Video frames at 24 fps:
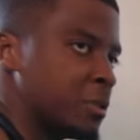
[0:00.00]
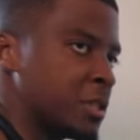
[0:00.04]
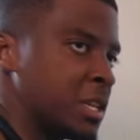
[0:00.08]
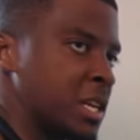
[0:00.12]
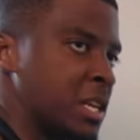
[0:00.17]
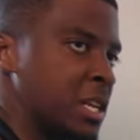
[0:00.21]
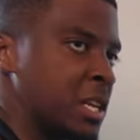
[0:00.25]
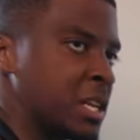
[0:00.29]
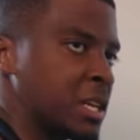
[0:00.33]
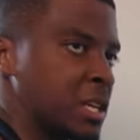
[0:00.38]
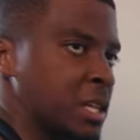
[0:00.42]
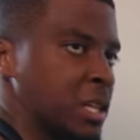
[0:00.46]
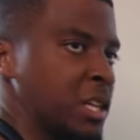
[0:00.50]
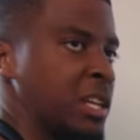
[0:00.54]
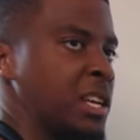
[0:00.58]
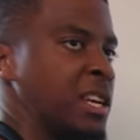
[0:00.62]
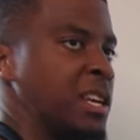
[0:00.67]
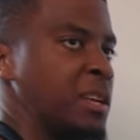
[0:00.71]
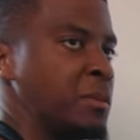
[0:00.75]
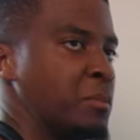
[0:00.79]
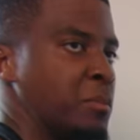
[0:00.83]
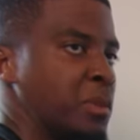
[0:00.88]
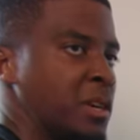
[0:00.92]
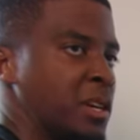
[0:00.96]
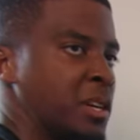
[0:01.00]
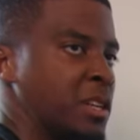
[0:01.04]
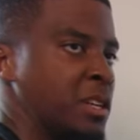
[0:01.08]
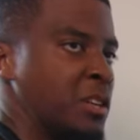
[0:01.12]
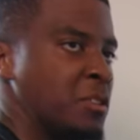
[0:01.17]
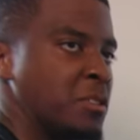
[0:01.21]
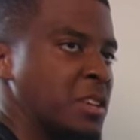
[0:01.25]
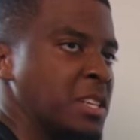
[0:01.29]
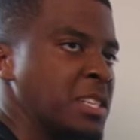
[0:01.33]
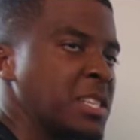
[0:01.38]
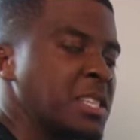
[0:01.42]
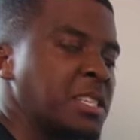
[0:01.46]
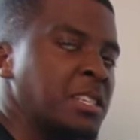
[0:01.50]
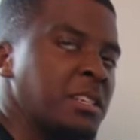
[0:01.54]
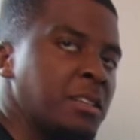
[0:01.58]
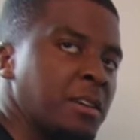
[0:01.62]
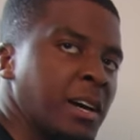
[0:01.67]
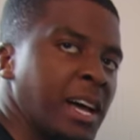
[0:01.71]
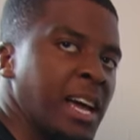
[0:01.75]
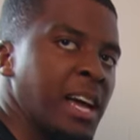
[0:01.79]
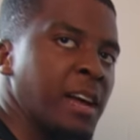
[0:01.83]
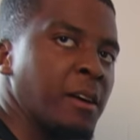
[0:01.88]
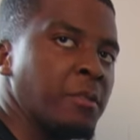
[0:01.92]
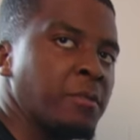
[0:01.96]
with eating clean, but you can still
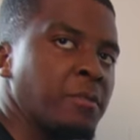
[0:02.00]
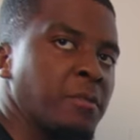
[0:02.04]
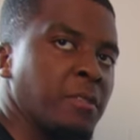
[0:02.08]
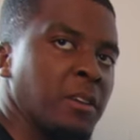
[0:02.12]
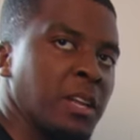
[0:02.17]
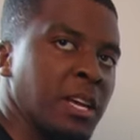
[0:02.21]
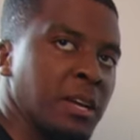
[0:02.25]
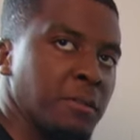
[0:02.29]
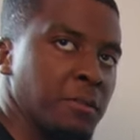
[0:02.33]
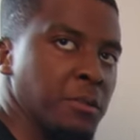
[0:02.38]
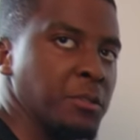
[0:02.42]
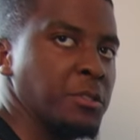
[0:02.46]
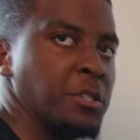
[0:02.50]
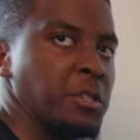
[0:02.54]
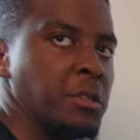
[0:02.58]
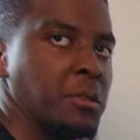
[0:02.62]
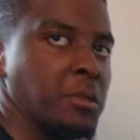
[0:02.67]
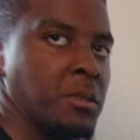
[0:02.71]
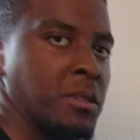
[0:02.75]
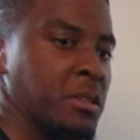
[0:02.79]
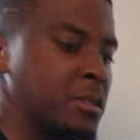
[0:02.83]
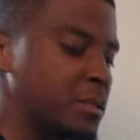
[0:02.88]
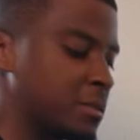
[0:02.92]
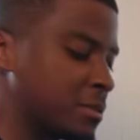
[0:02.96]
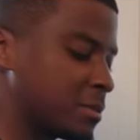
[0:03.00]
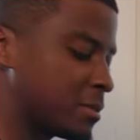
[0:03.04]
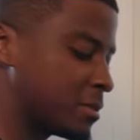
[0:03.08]
have flavor to it.